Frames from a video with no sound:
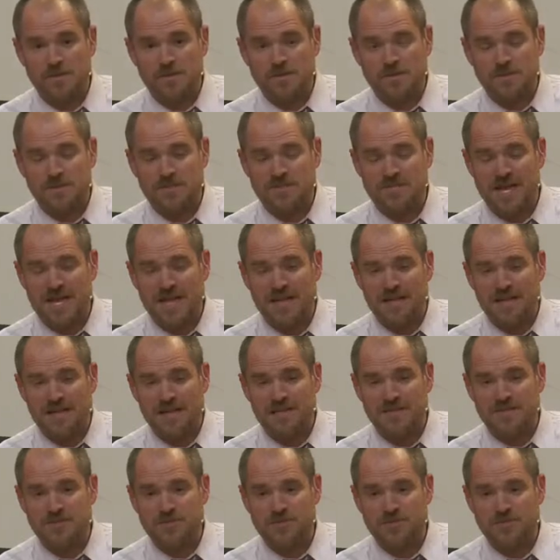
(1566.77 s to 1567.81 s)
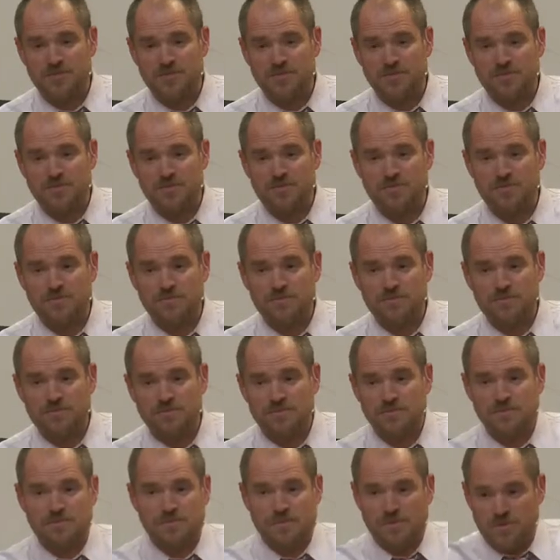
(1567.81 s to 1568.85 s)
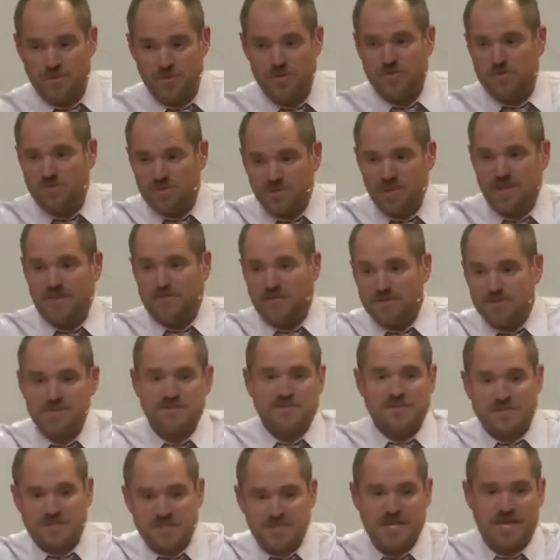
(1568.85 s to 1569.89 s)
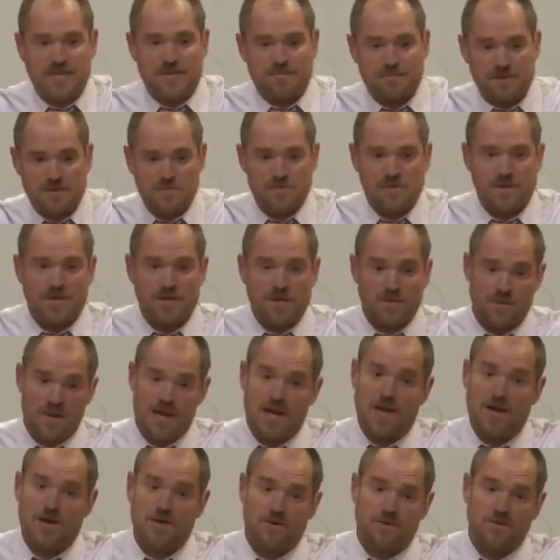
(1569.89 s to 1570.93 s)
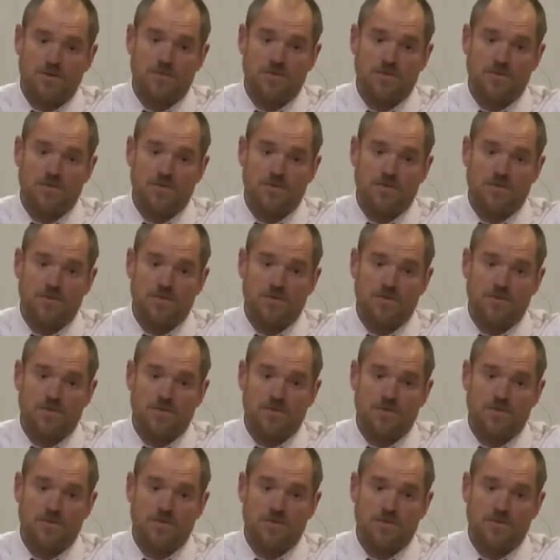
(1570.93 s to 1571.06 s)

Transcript: does that lead to huge levels of excitement running around?